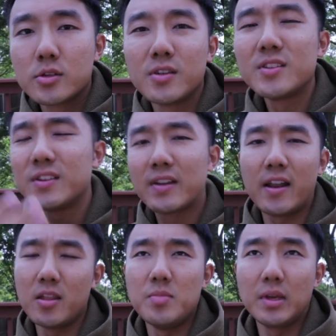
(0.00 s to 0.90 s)
So those are
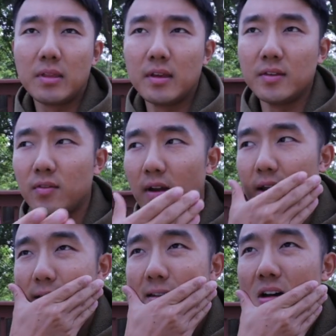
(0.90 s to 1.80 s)
kind of the big things,
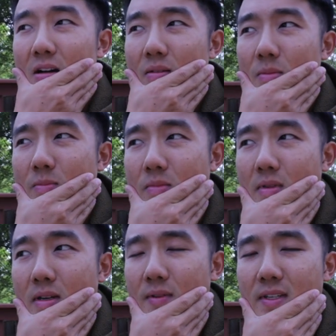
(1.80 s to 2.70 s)
right? Uh, the,
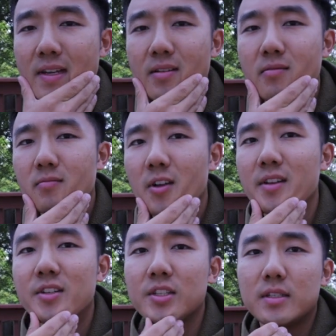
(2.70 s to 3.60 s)
I would say
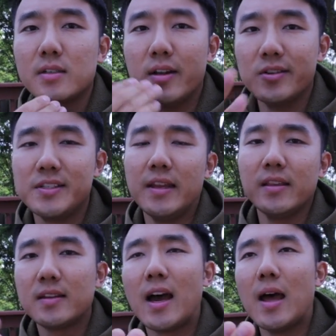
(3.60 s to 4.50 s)
really just
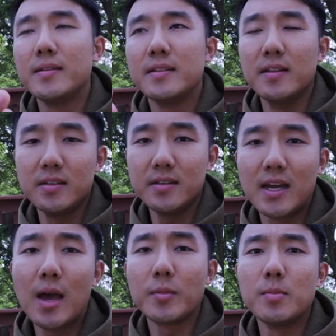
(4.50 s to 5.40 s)
understanding the, the, the
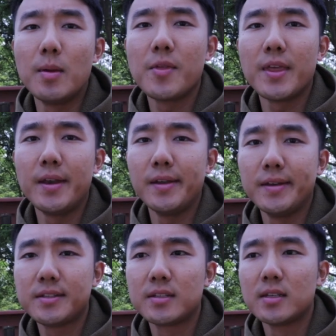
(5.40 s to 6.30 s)
time commitment that it
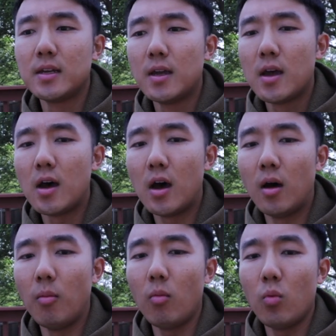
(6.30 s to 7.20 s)
is,
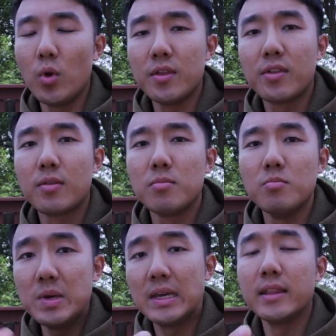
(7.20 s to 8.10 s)
um, with
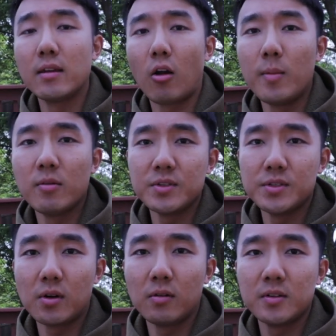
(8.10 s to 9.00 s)
being in the Army
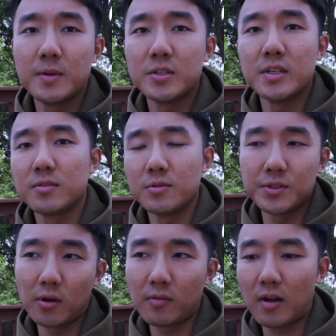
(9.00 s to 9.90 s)
Reserve, especially as a
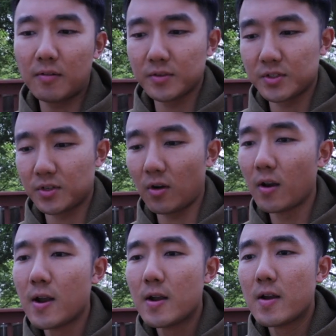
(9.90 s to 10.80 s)
reserve officer,